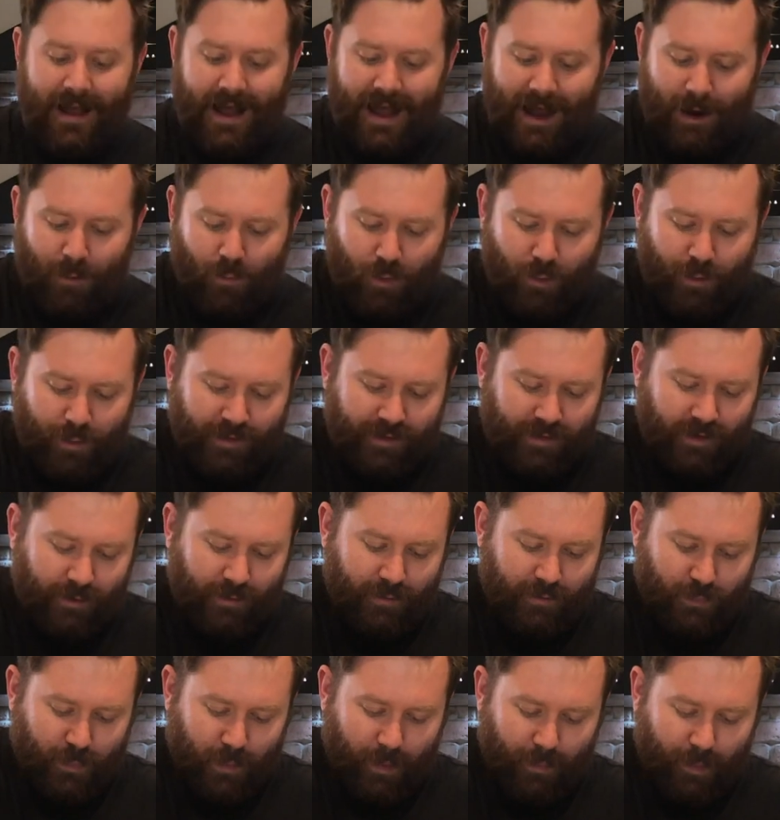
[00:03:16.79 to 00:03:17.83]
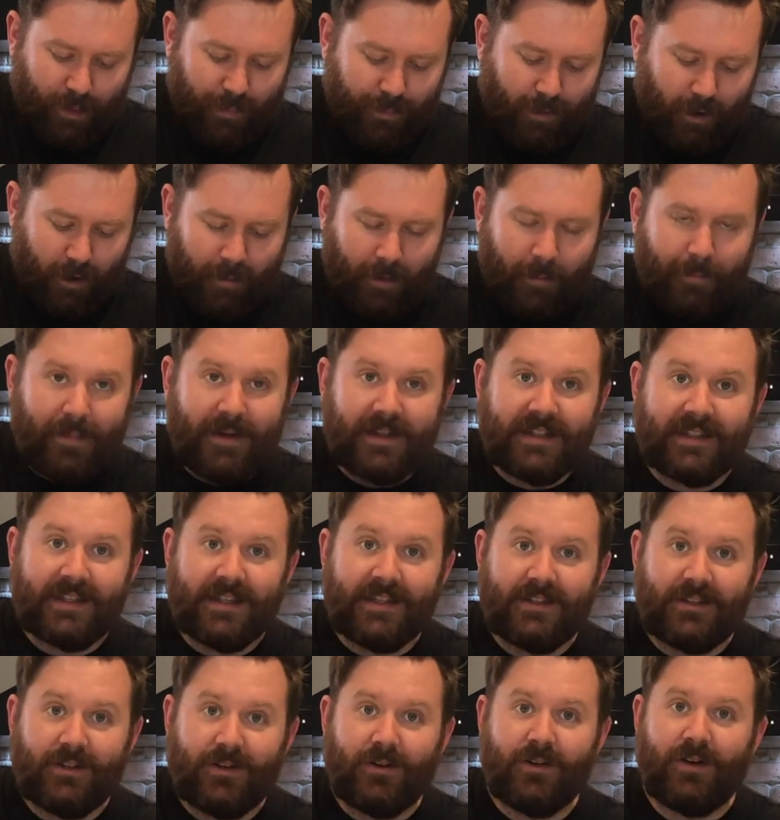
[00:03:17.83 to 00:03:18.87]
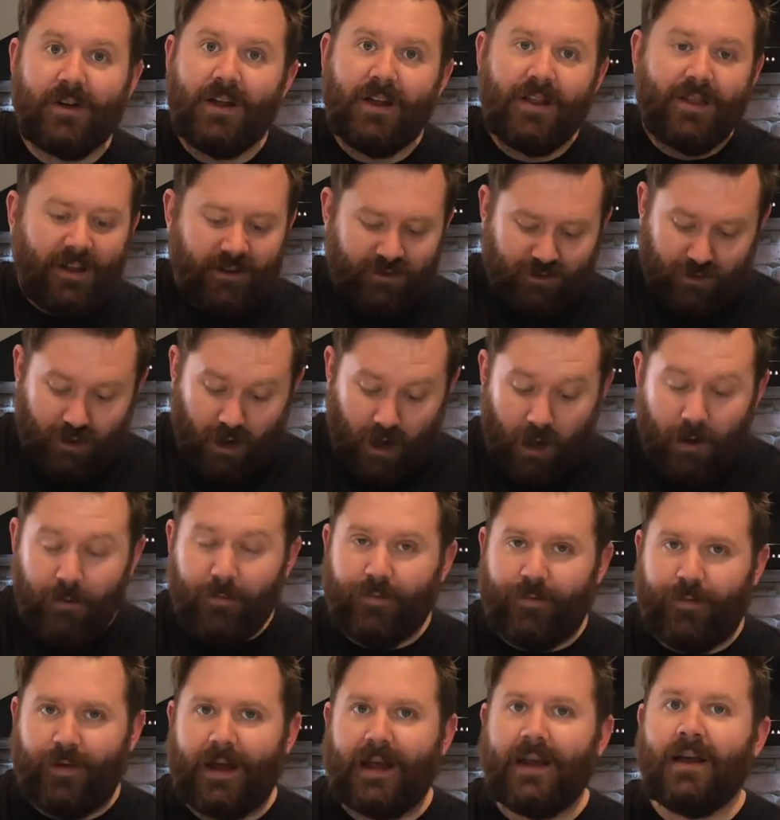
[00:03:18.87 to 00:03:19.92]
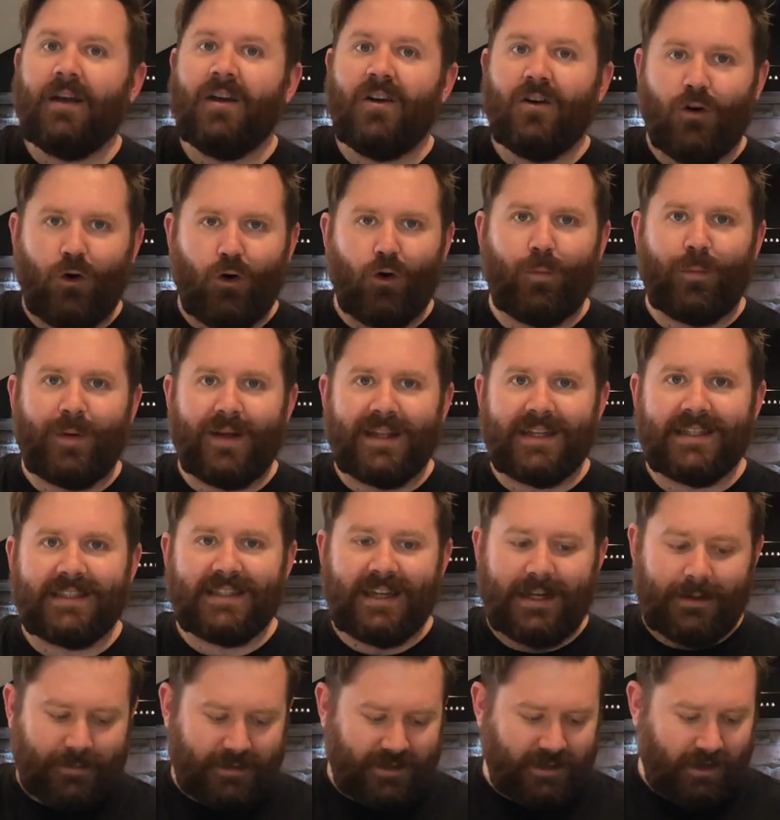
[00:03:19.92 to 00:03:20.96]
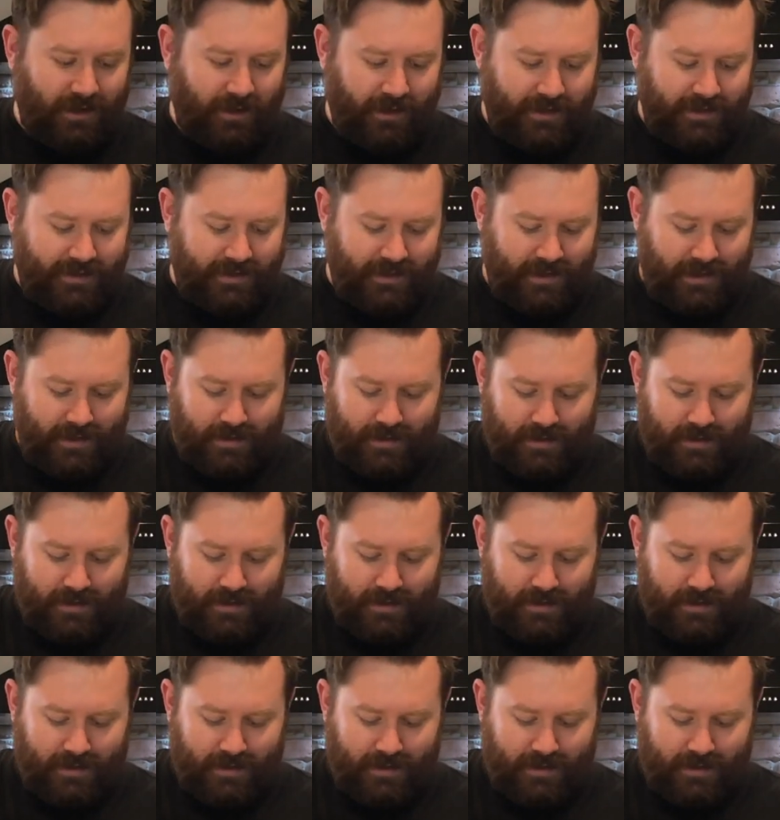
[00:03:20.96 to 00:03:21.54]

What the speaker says: And what we do is when we put the biscuits on, they should hopefully all be the same size.